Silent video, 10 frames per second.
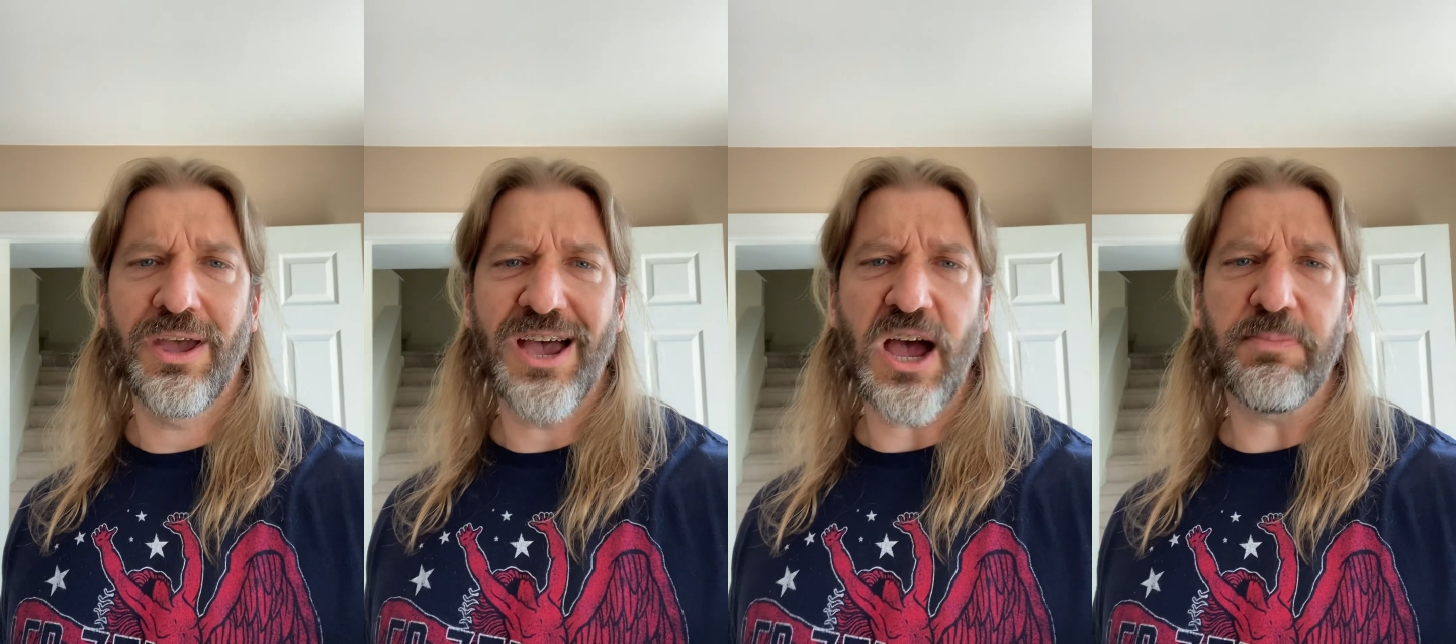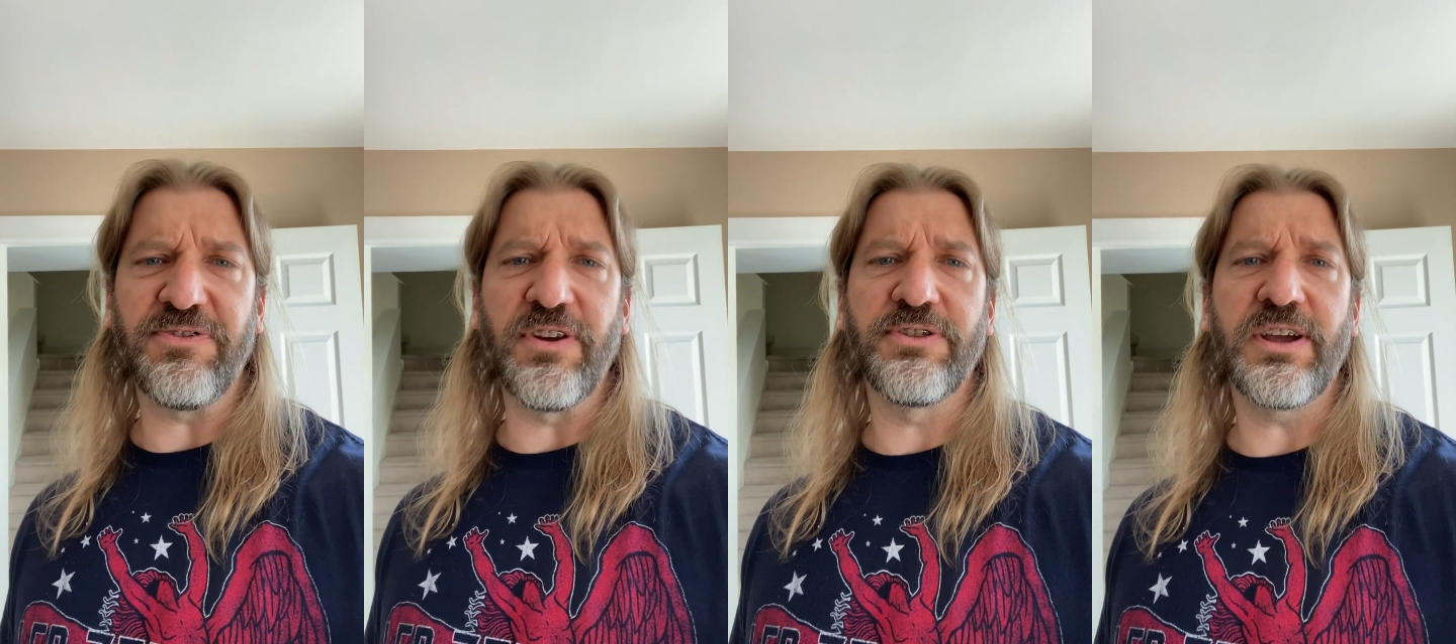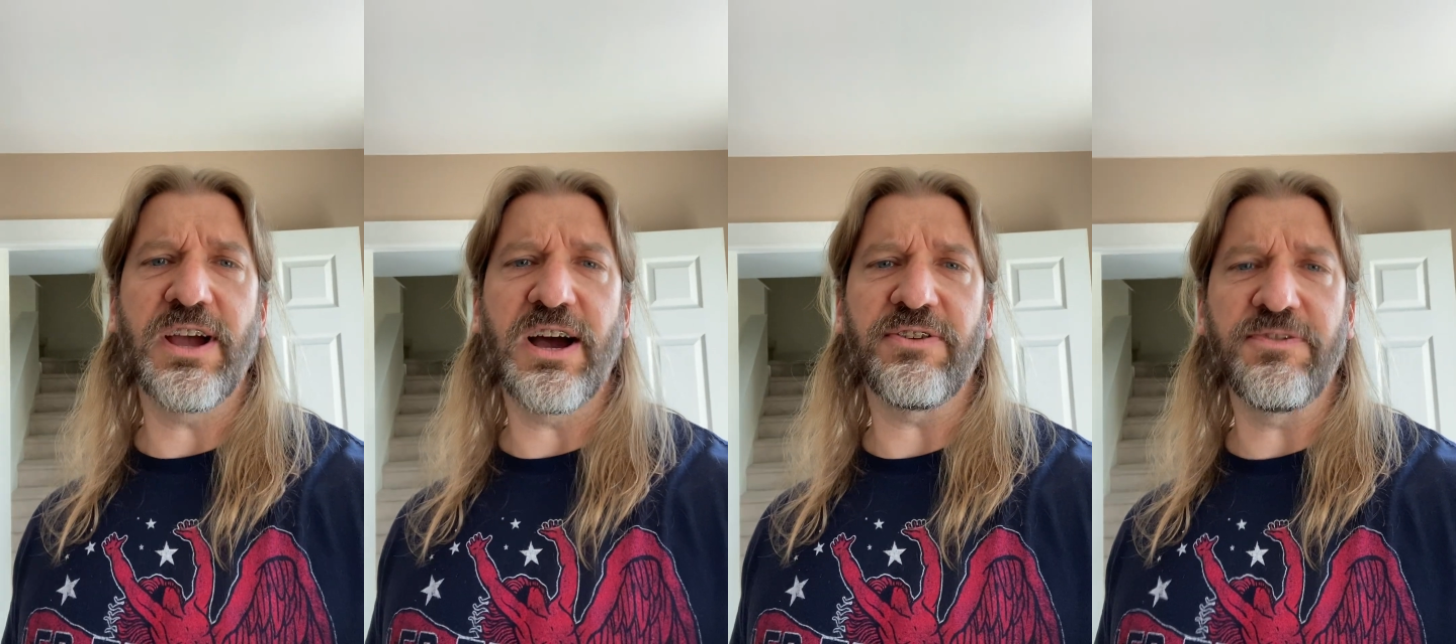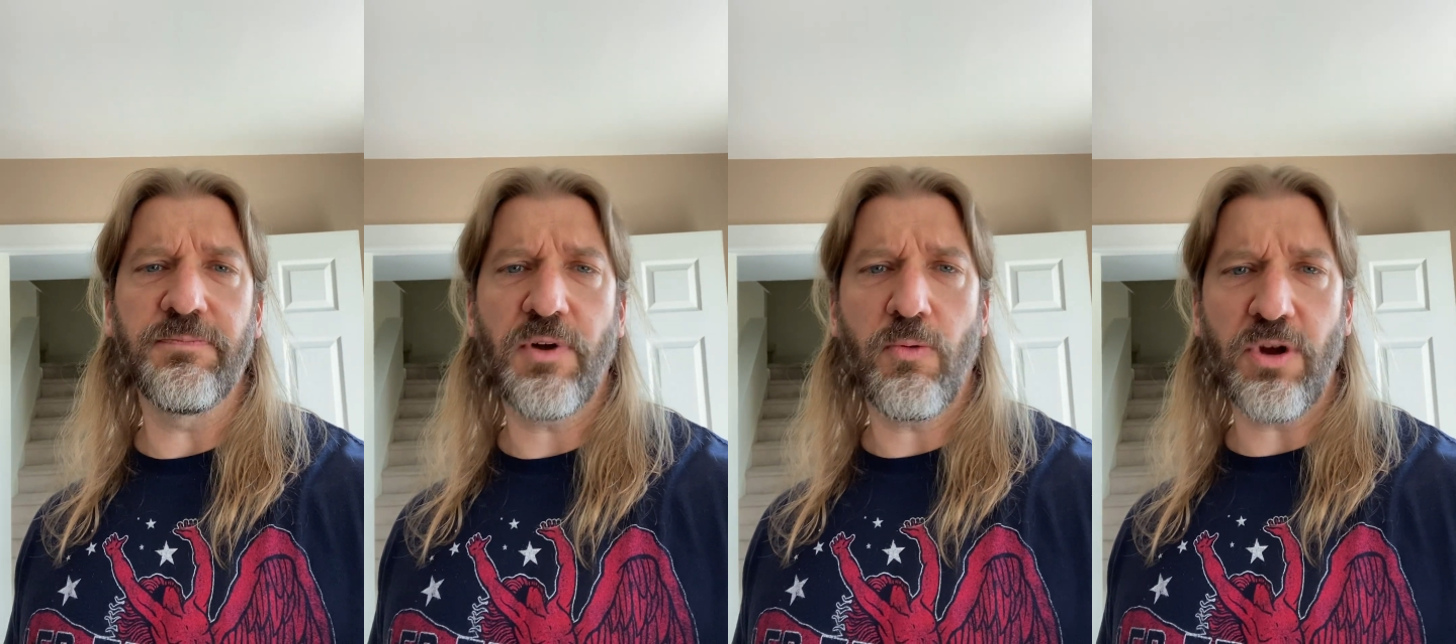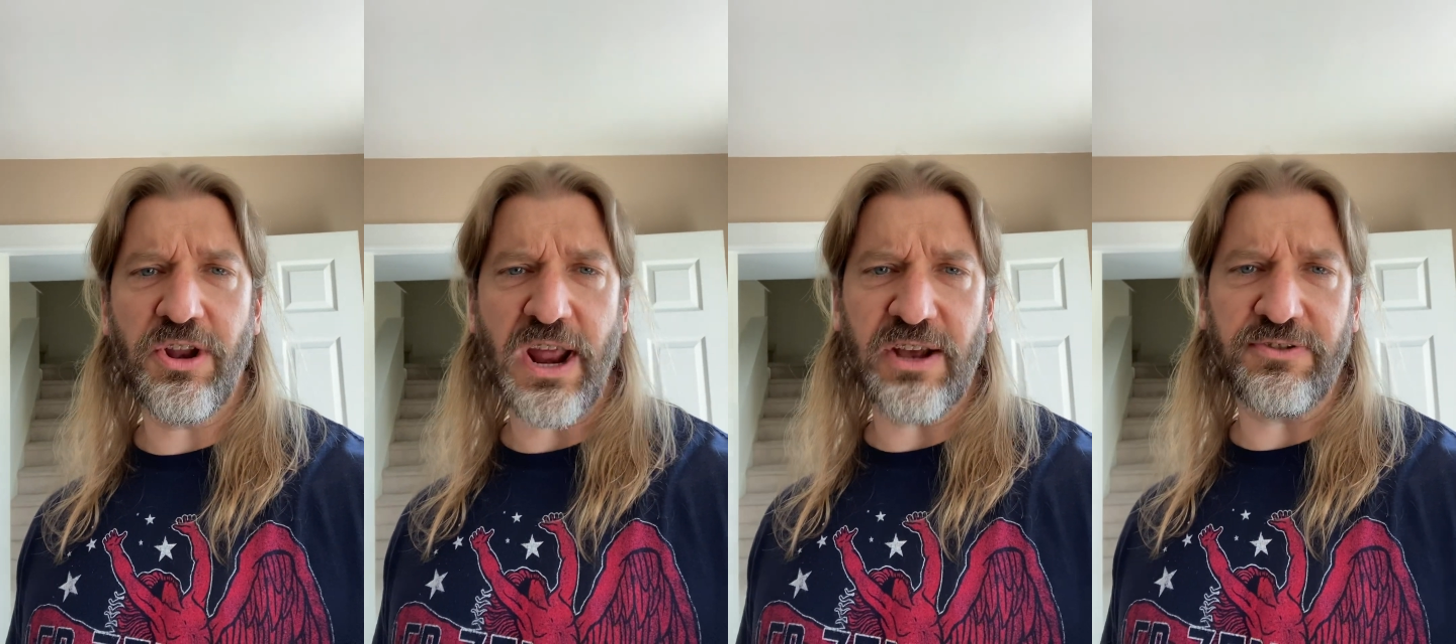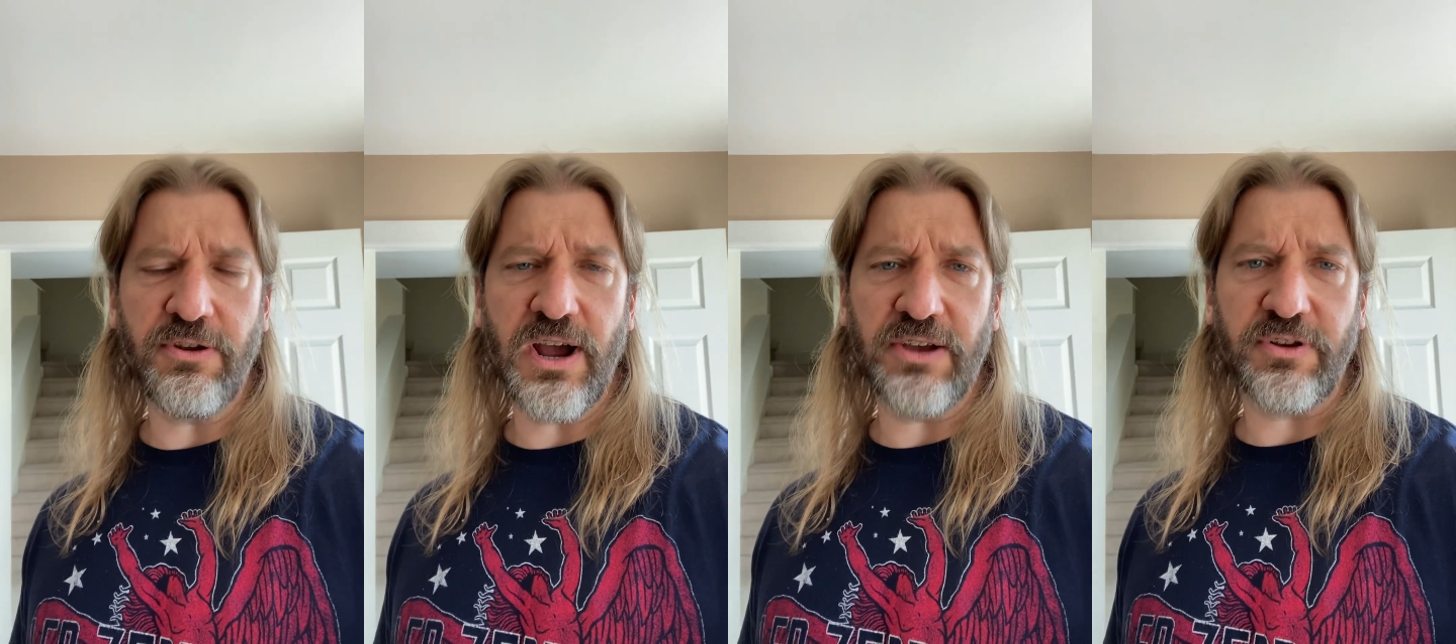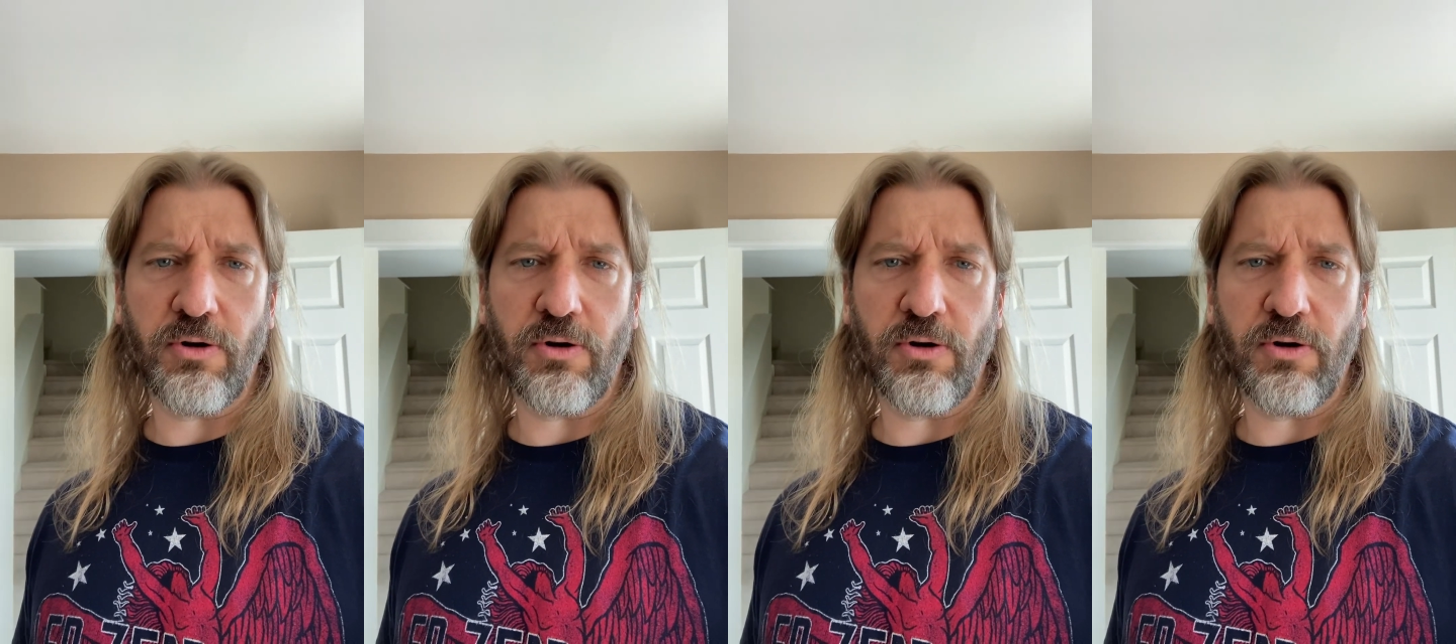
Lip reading: Happy Sunday, guys. I wanted to ask you guys